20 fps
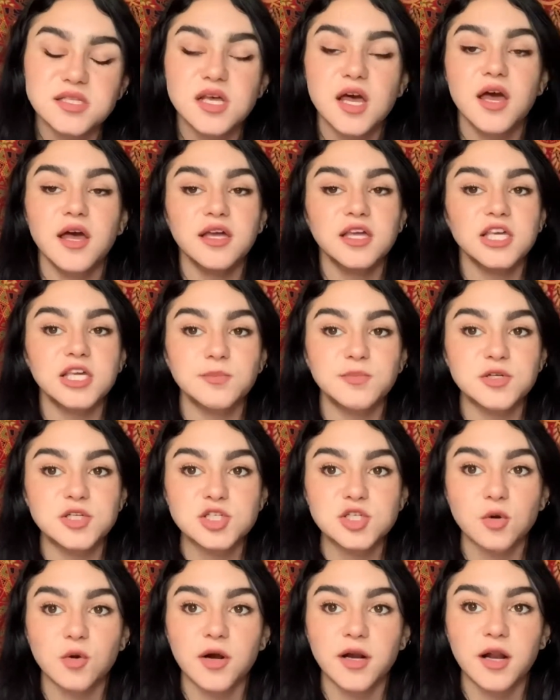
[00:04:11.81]
Keep it
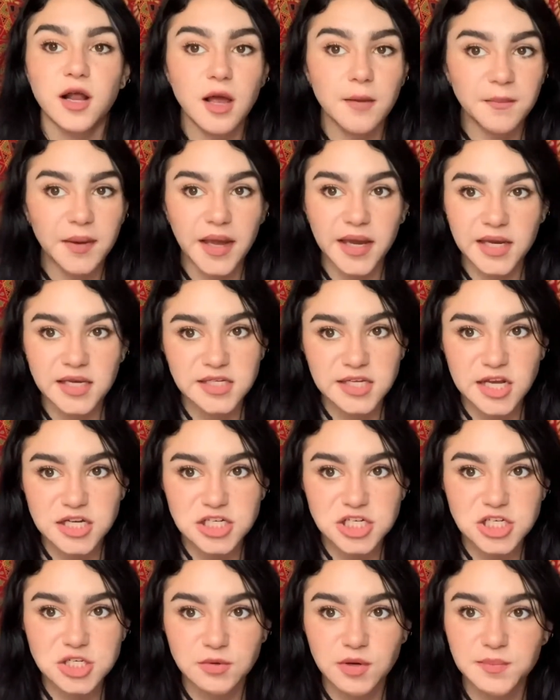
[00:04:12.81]
short. Pay attention to
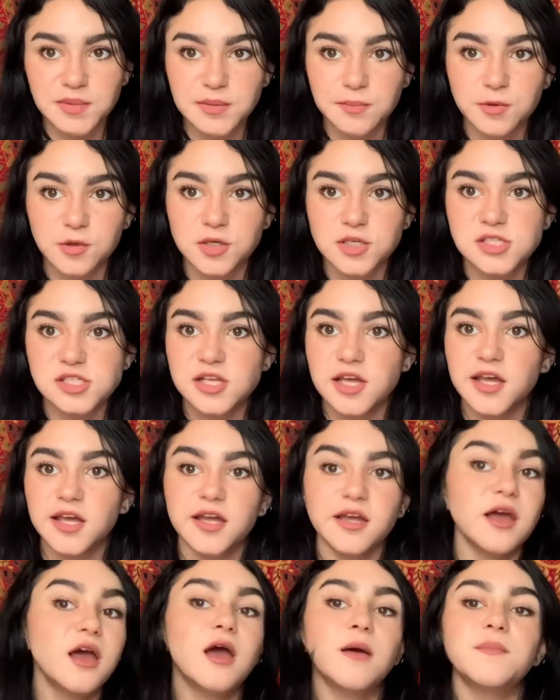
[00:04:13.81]
what people are saying,
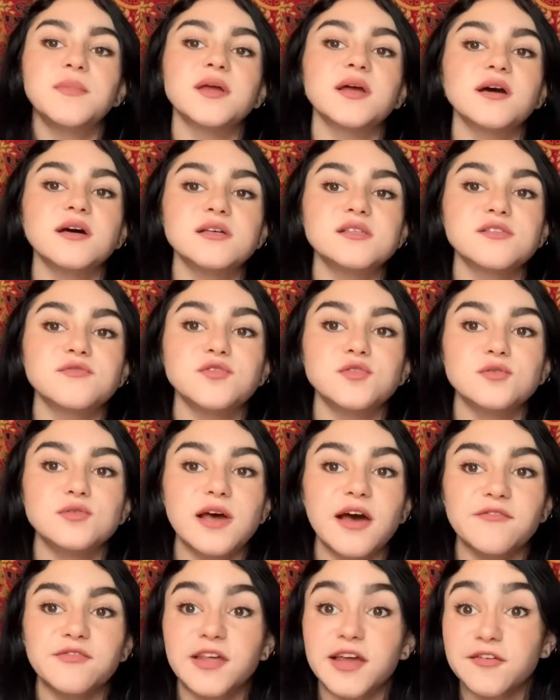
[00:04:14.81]
because if
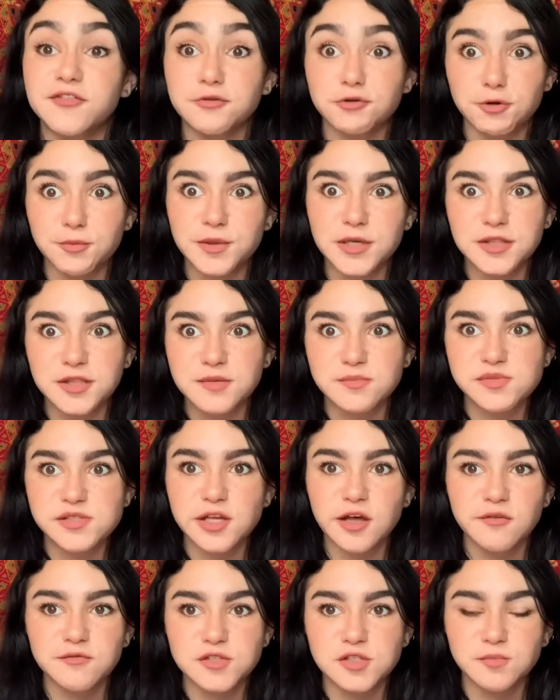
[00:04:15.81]
they have to repeat
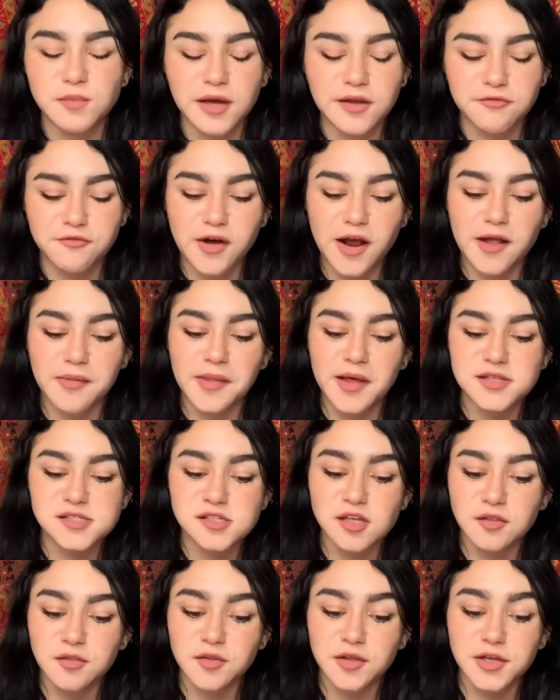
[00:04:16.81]
themselves, you might find that
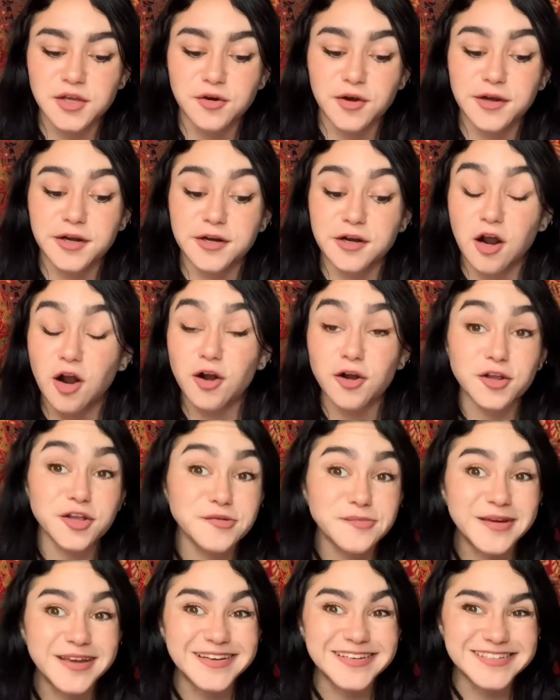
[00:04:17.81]
suddenly you're in an
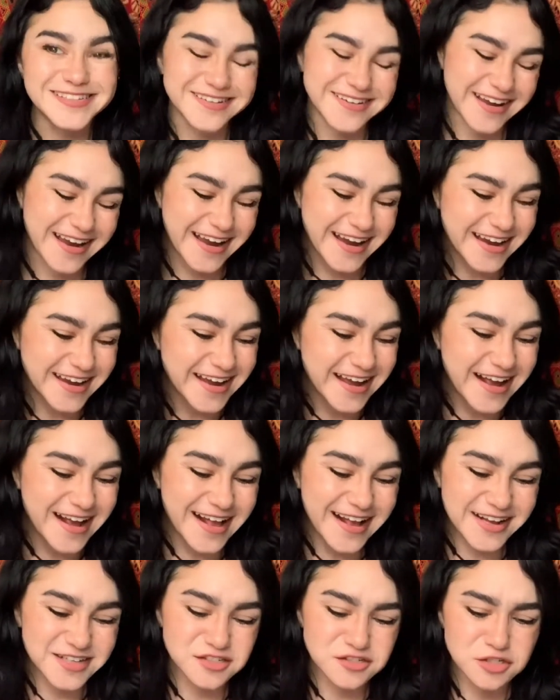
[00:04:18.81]
argument, okay? Because
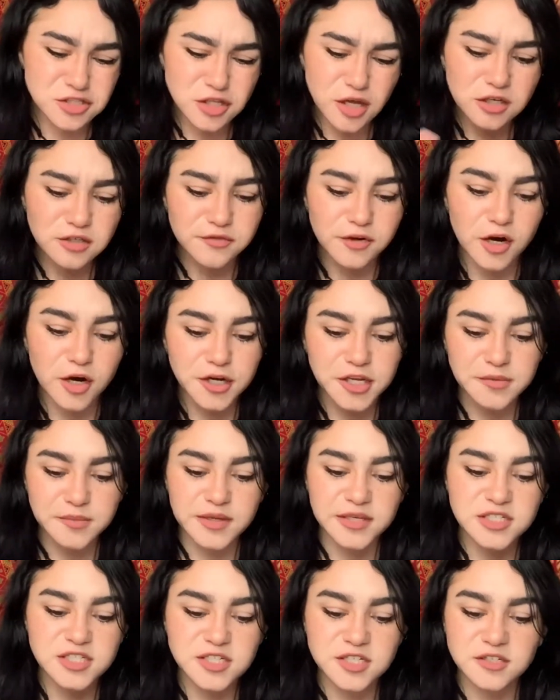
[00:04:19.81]
there's a lot of
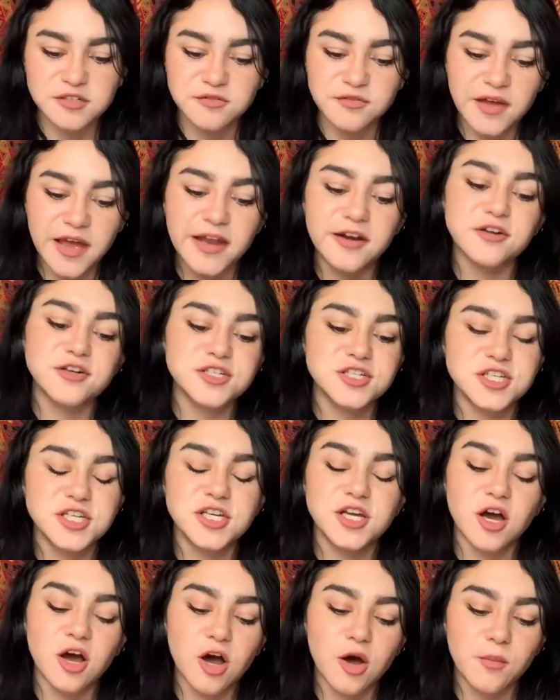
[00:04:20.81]
argumentative energy
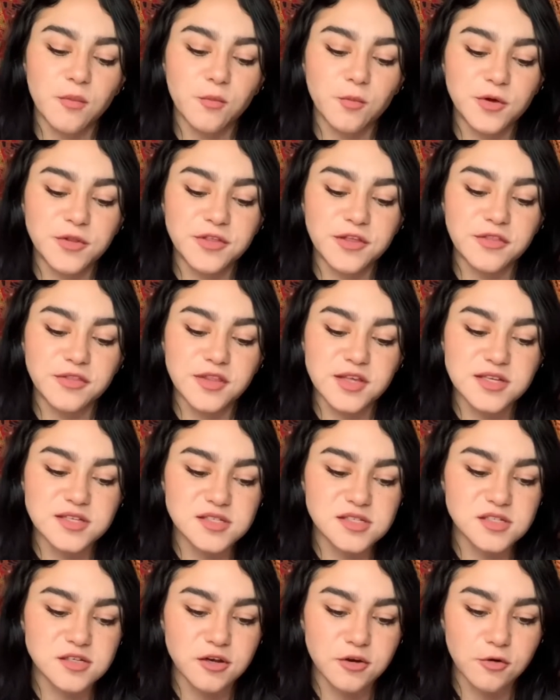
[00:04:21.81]
within this,
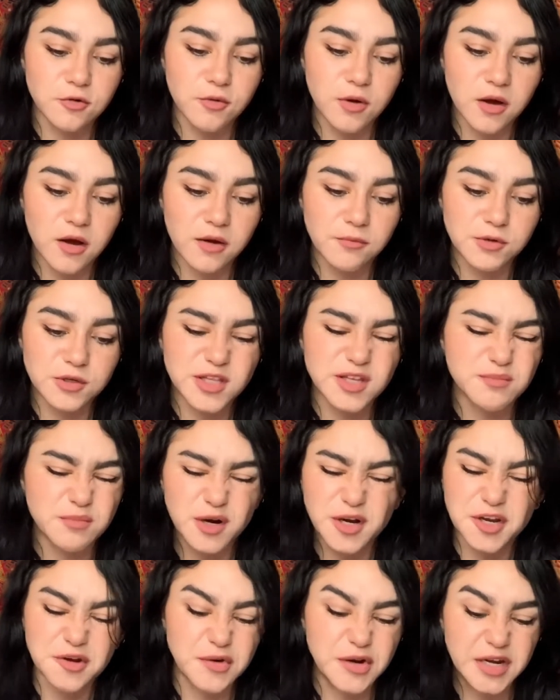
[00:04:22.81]
within
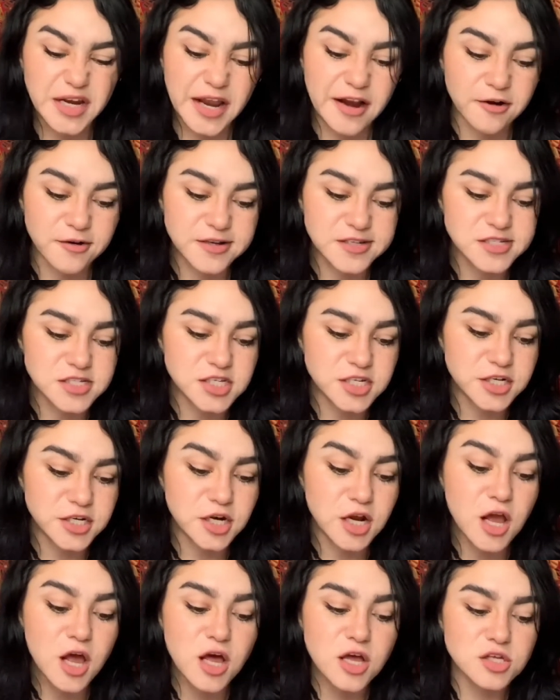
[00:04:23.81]
Mercury and Aries here.
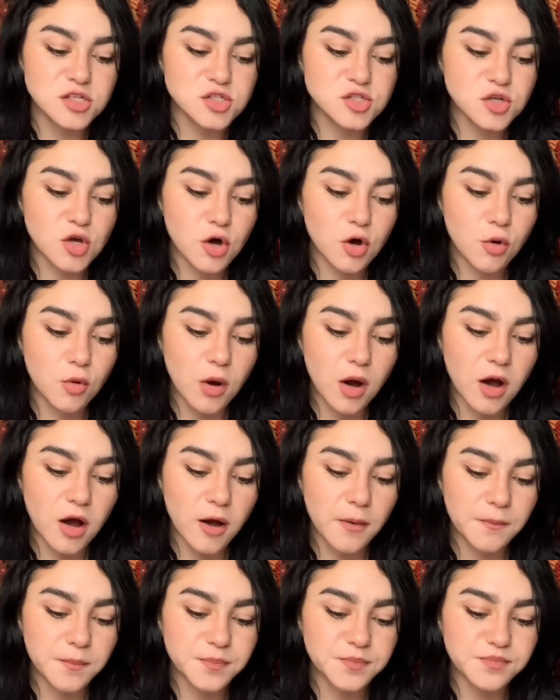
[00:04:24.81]

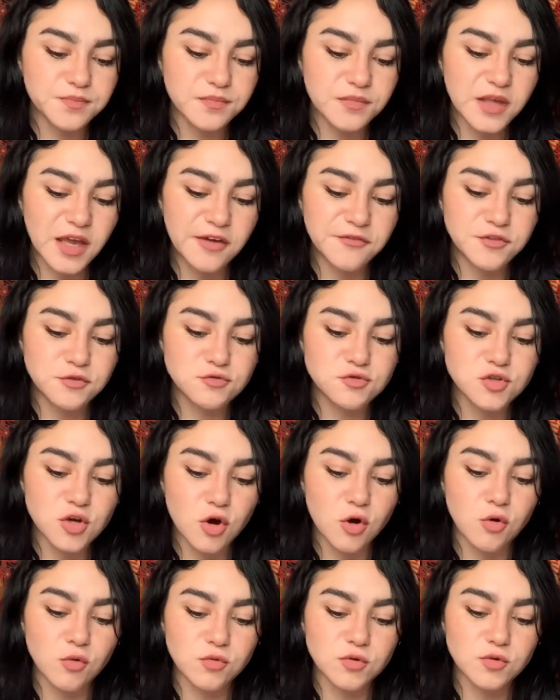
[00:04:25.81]
So if you
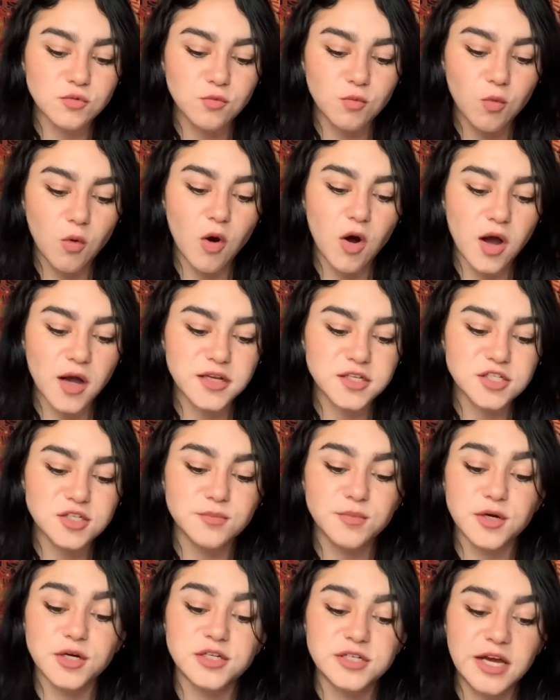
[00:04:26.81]
don't want to
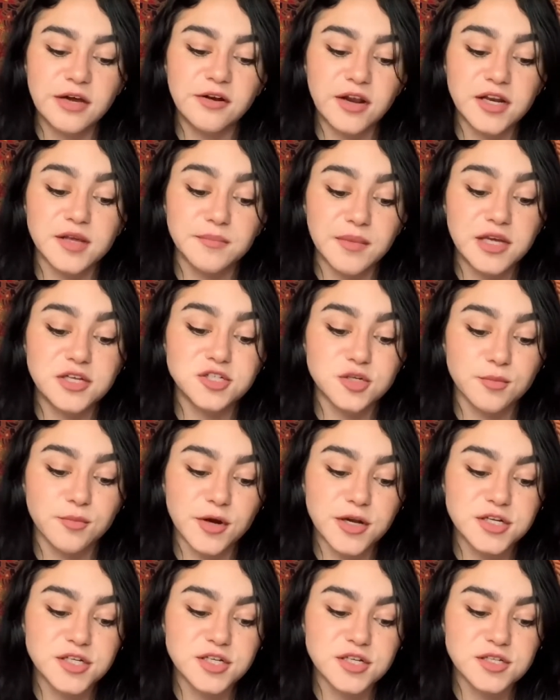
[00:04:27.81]
burn down any major
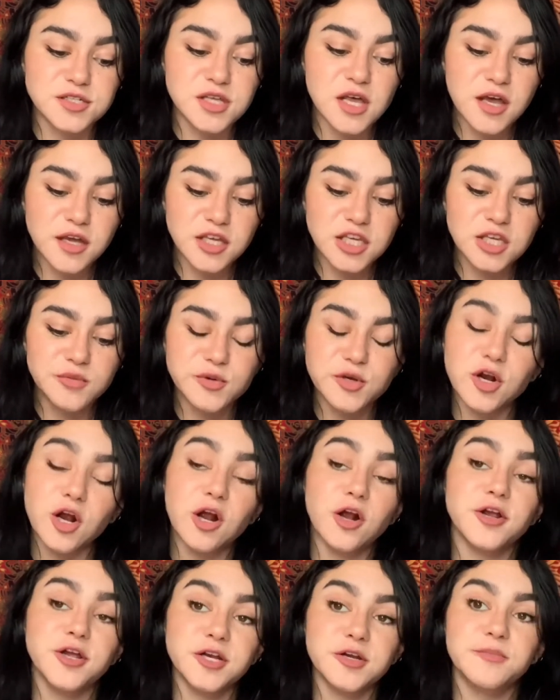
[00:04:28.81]
bridges, keep your
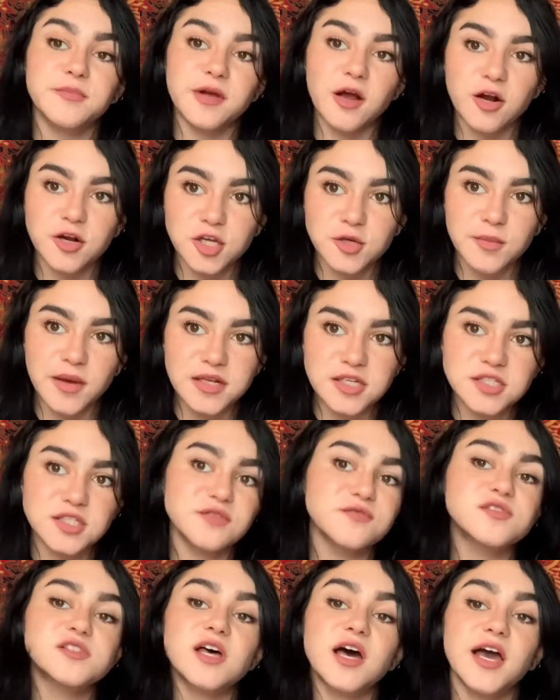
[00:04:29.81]
argumentative
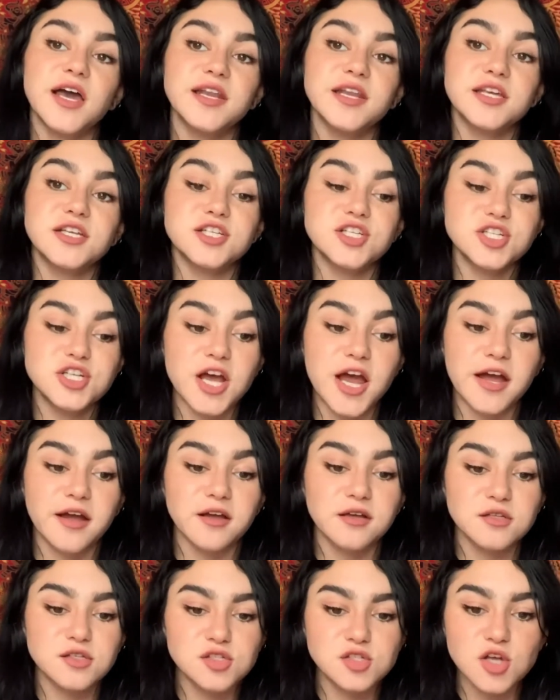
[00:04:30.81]
side in check.
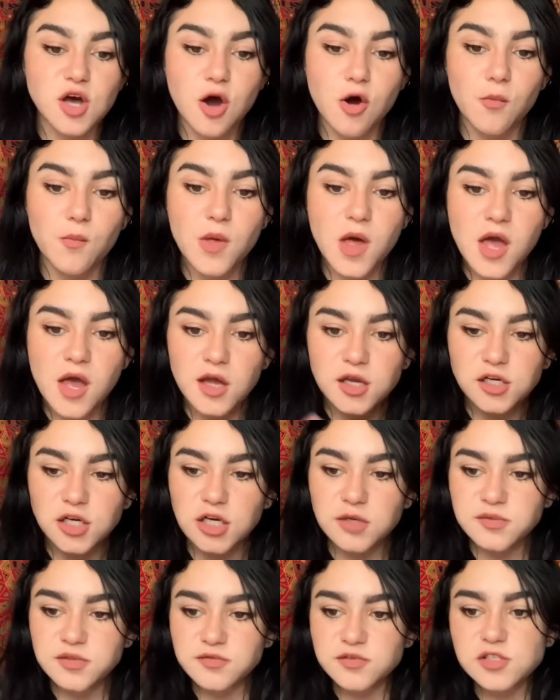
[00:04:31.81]
So, in terms
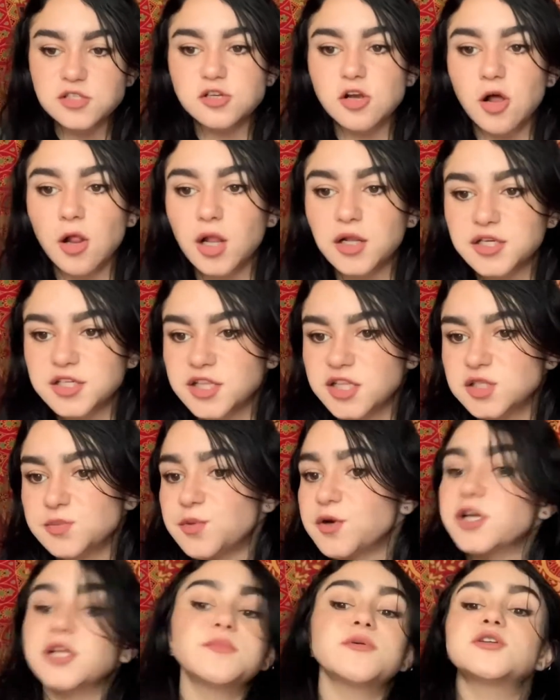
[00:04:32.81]
of astrology, that's
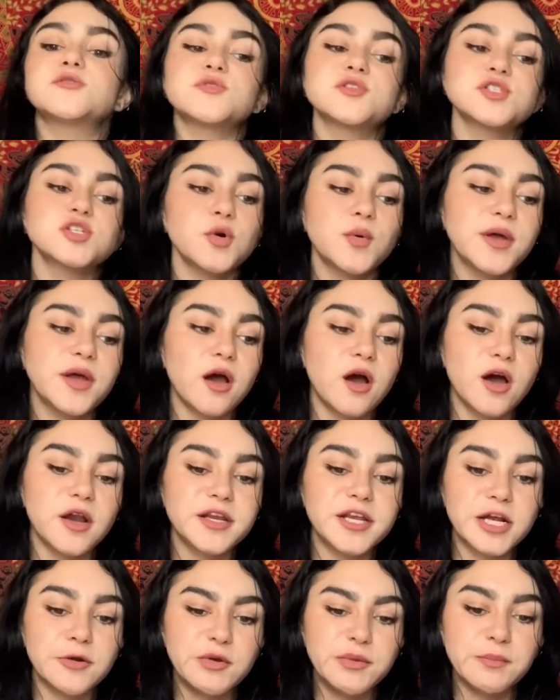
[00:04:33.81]
pretty much what's going on here.
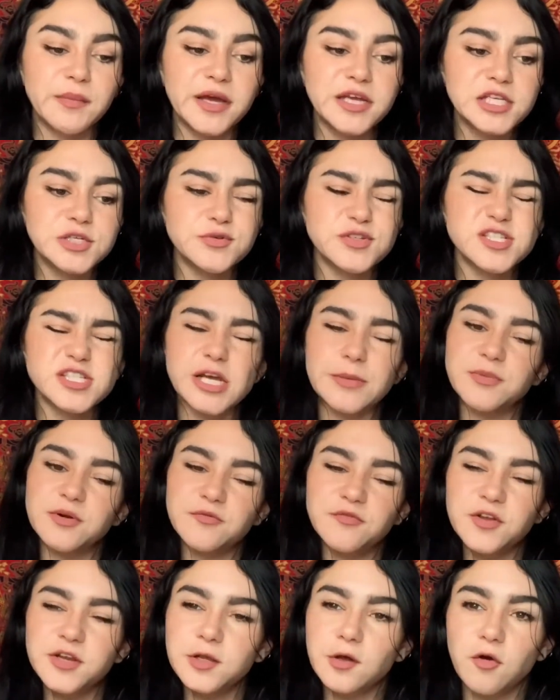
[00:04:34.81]
We might do a separate
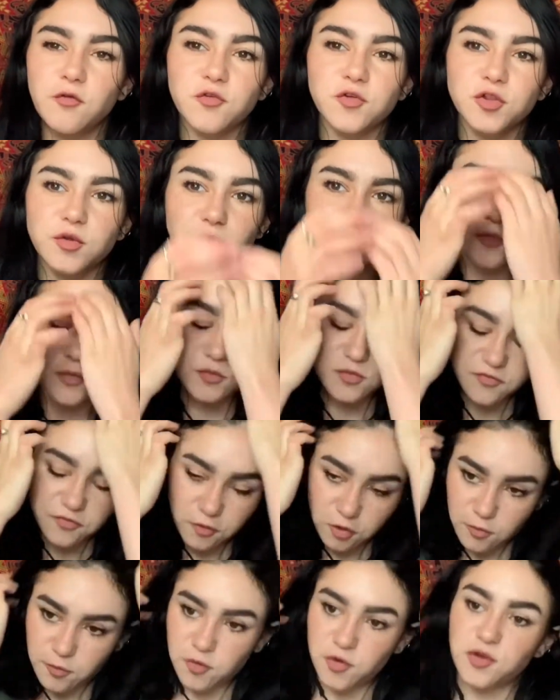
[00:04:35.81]
video for the full
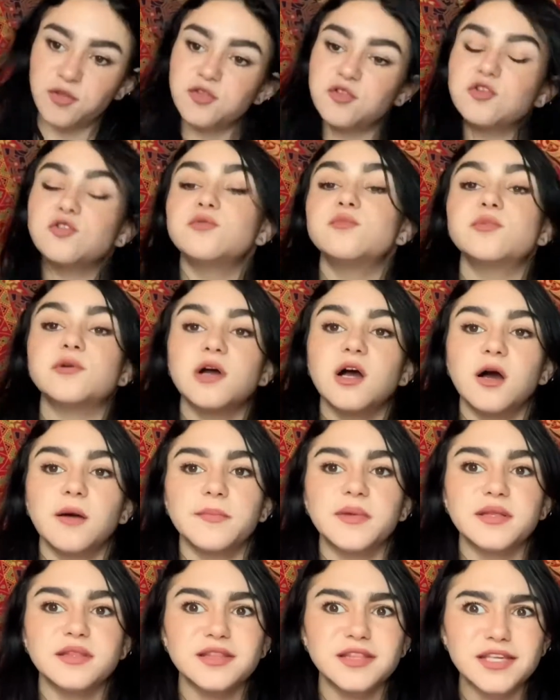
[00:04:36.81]
moon
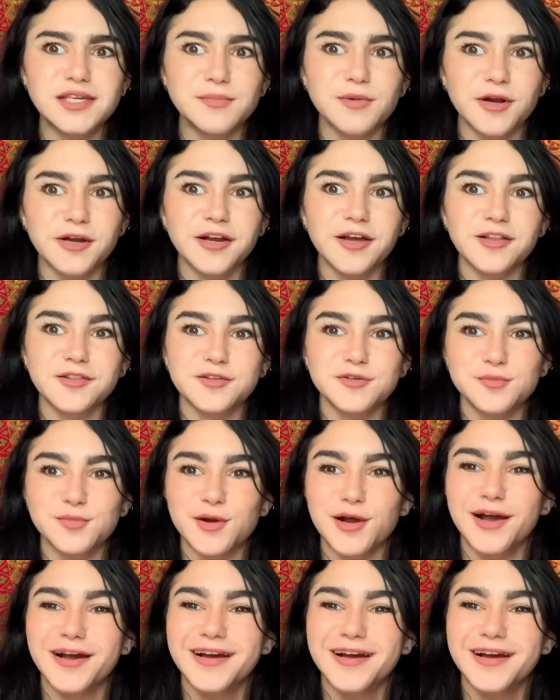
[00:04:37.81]
in Libra, not Libra.